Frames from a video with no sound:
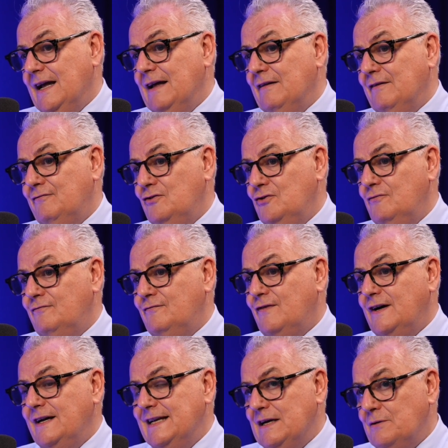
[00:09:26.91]
And if you
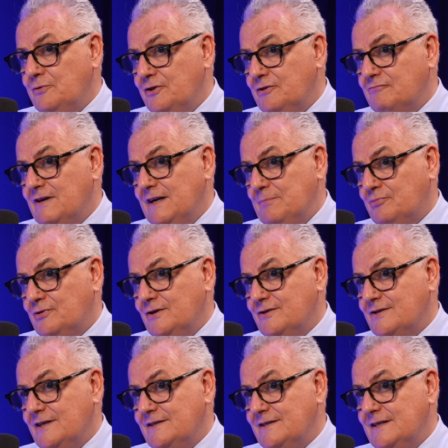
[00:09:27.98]
find out what the right
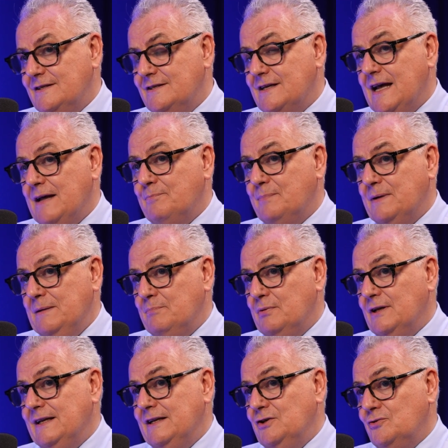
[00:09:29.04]
process is, and
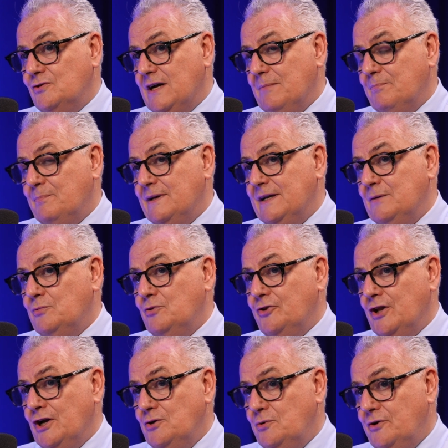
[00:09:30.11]
people in your company will
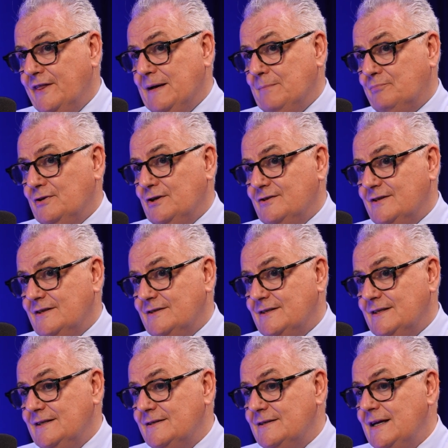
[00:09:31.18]
know what that process
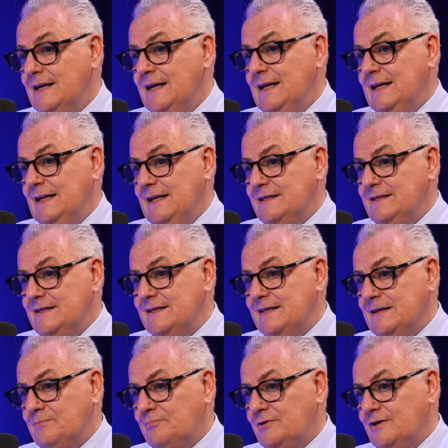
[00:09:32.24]
is, listen to
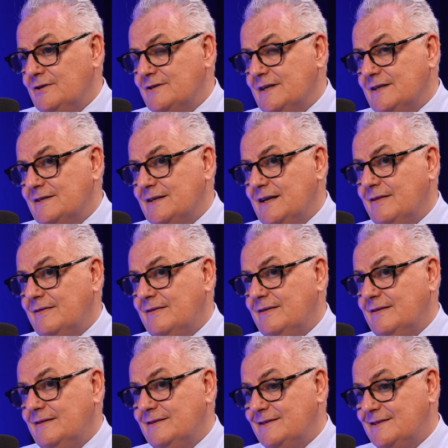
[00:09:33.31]
that process,
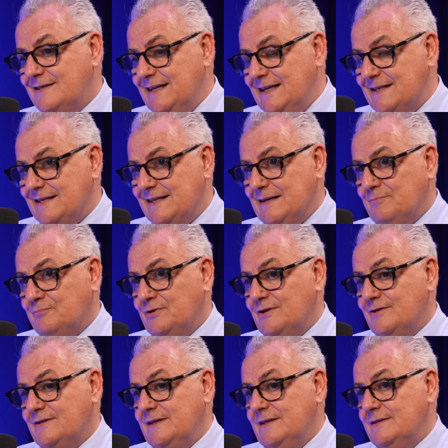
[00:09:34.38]
stick to that
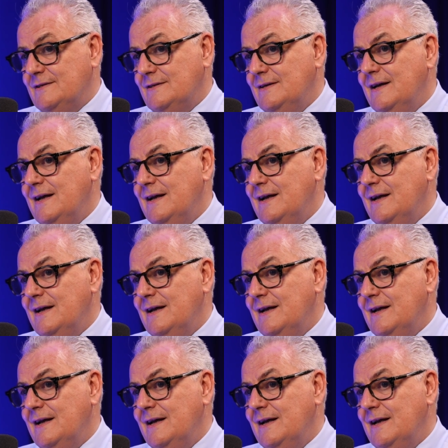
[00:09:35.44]
process,